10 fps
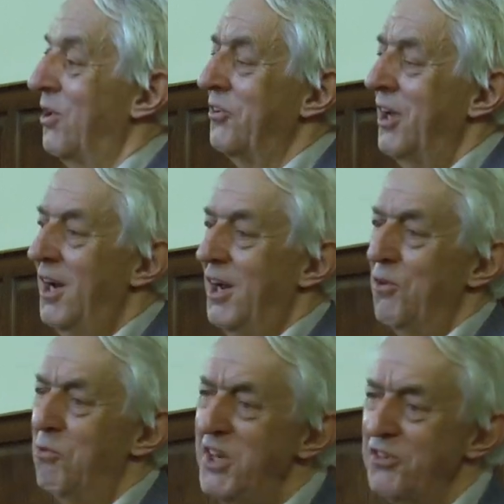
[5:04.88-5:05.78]
was
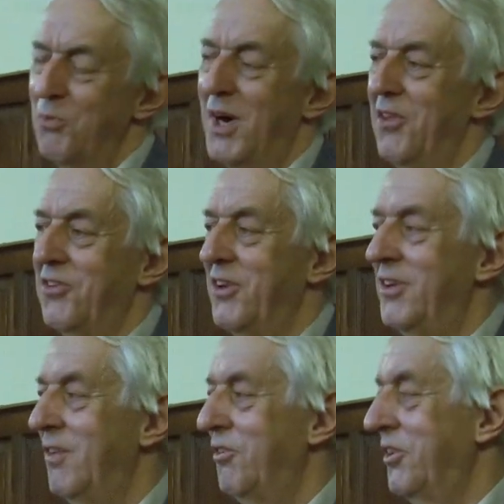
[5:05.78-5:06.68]
the reason why the
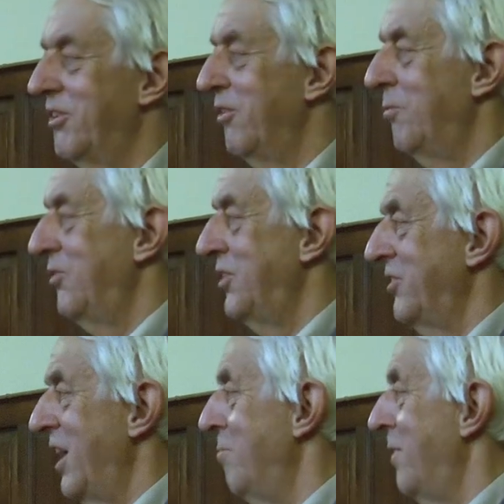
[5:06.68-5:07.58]
sun never set on the
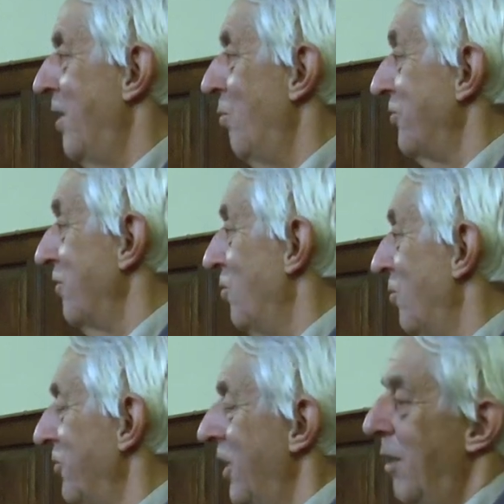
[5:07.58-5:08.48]
British Empire was, of
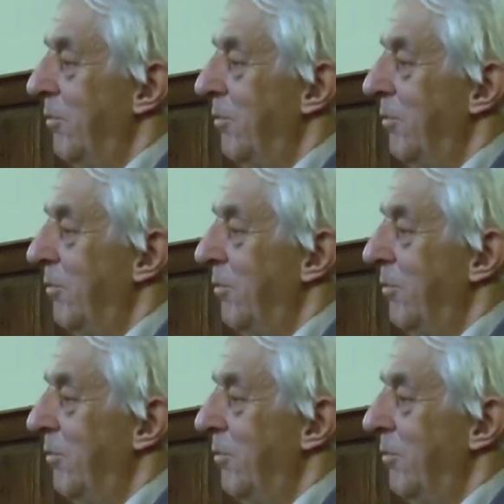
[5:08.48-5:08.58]
course,